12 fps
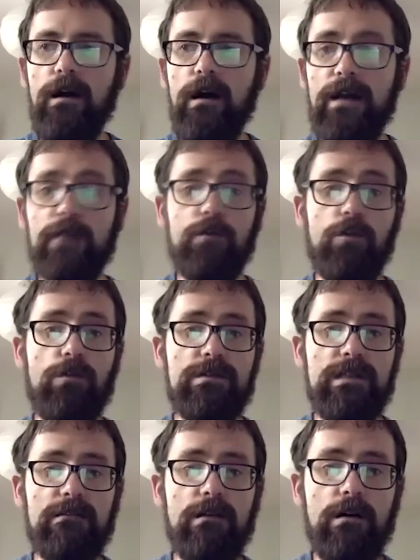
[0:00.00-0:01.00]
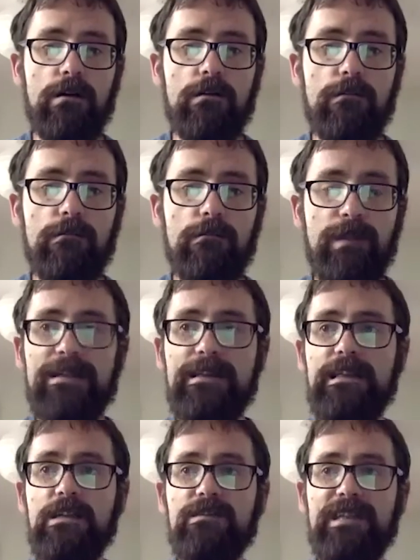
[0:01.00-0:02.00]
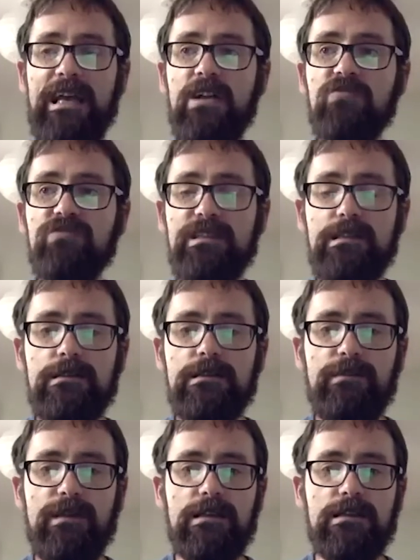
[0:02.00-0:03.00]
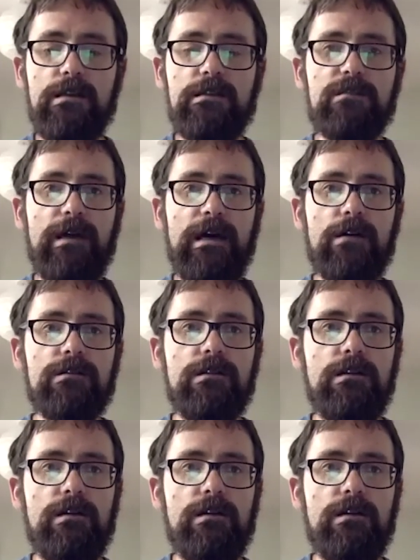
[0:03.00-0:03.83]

And of course, there are plenty of tail risks to be concerned about